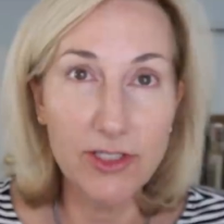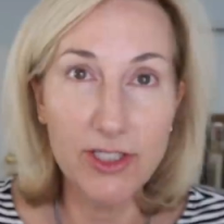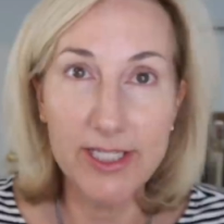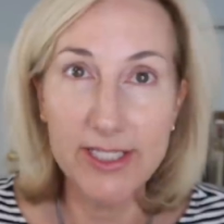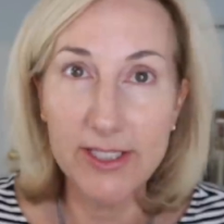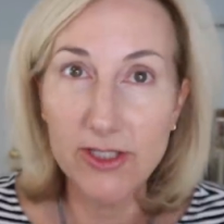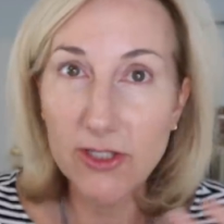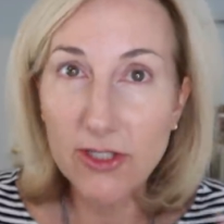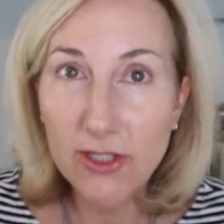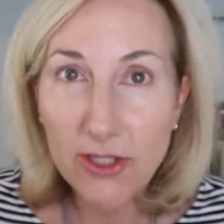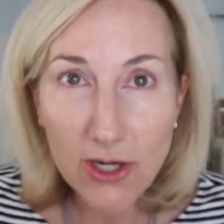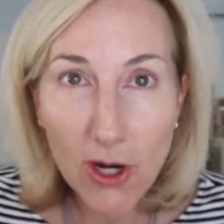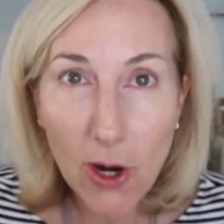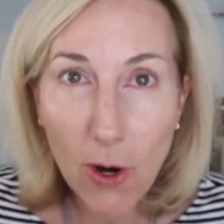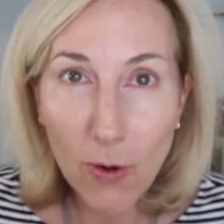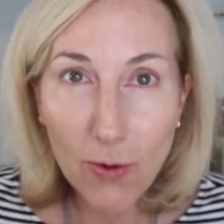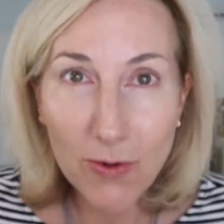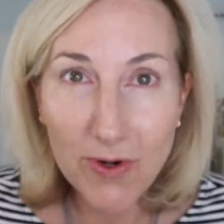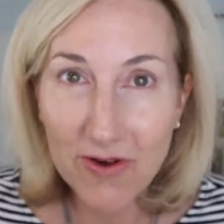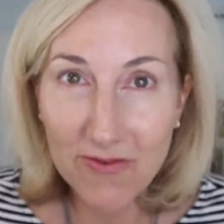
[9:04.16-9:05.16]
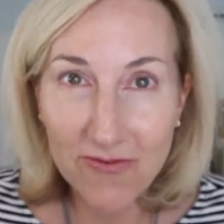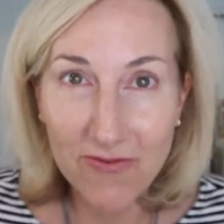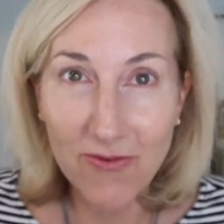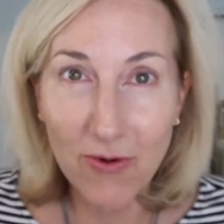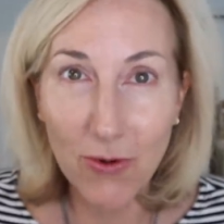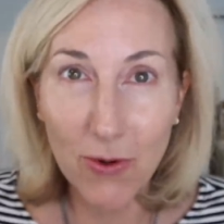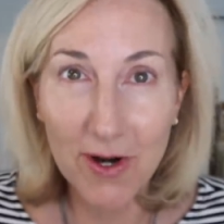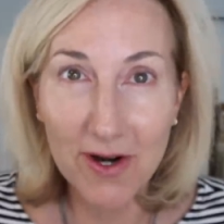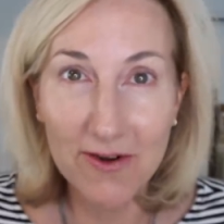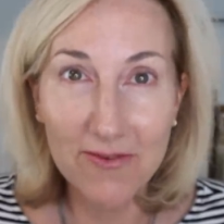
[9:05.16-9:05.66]
she is known
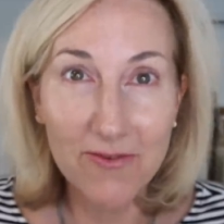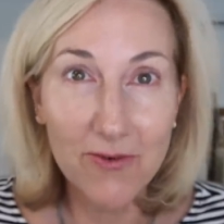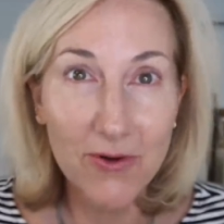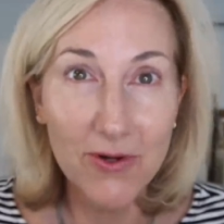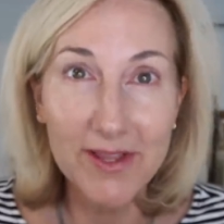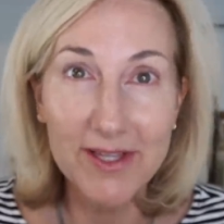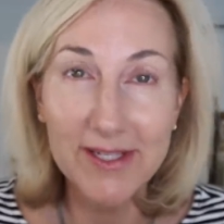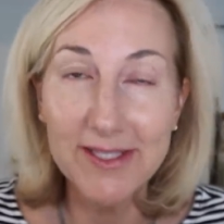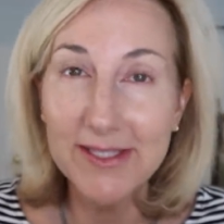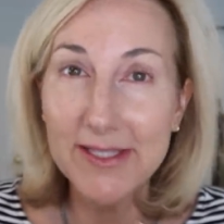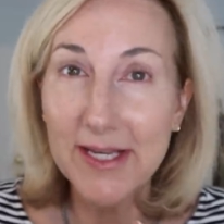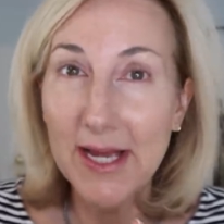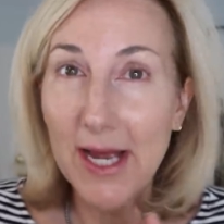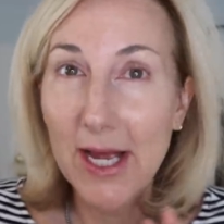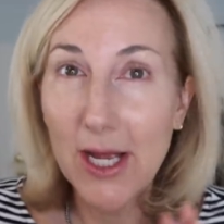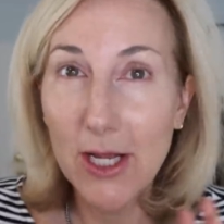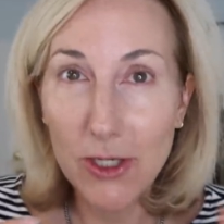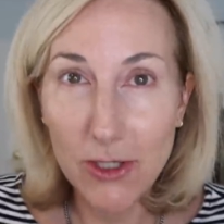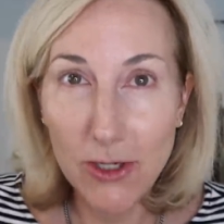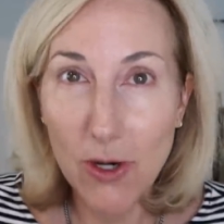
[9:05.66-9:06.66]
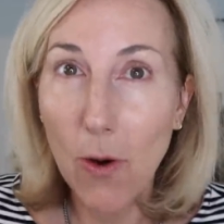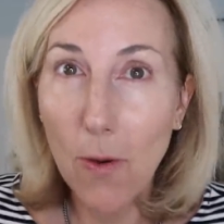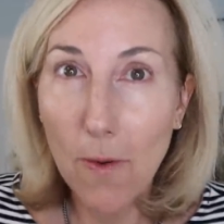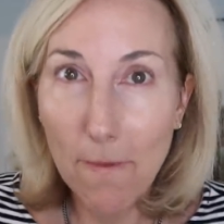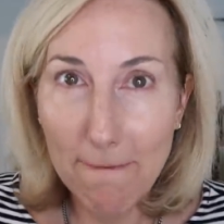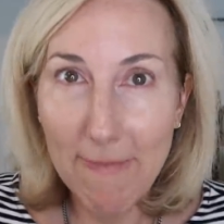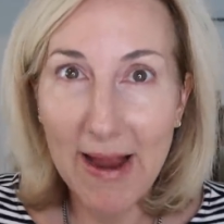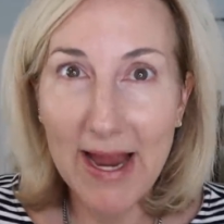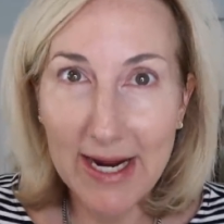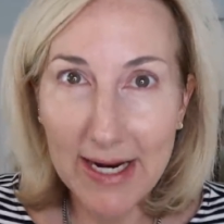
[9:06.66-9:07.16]
for, for this no
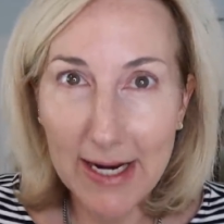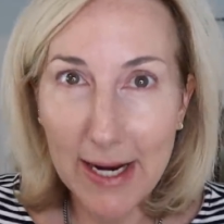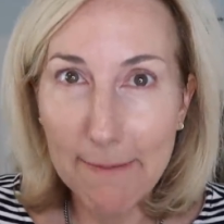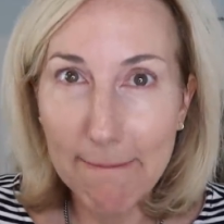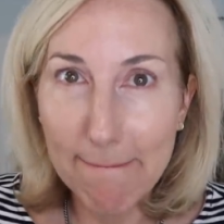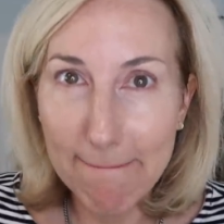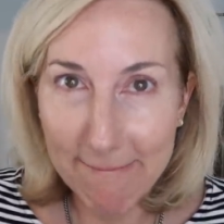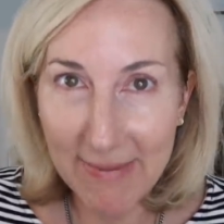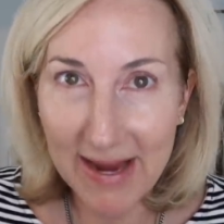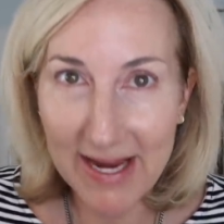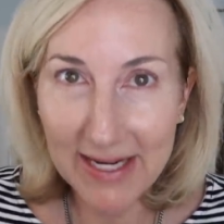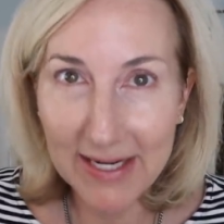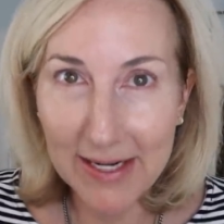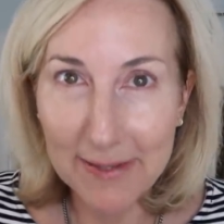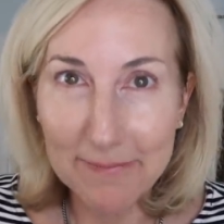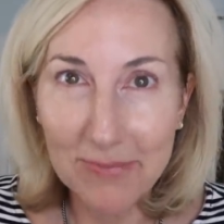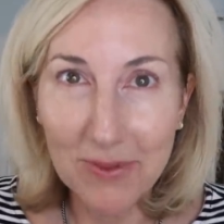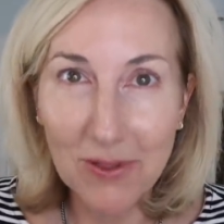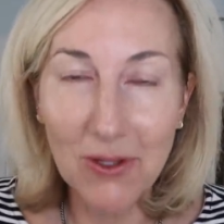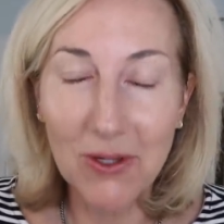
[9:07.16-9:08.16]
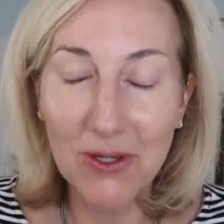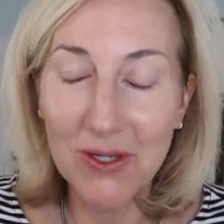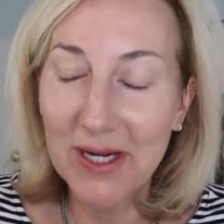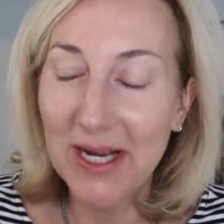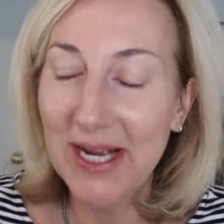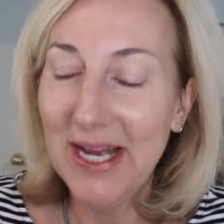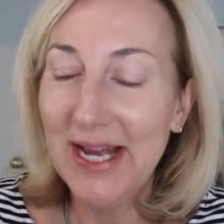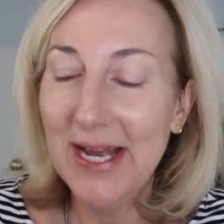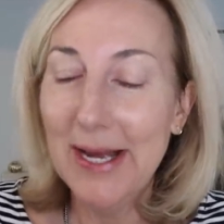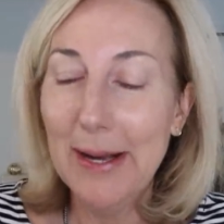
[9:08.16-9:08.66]
makeup makeup look,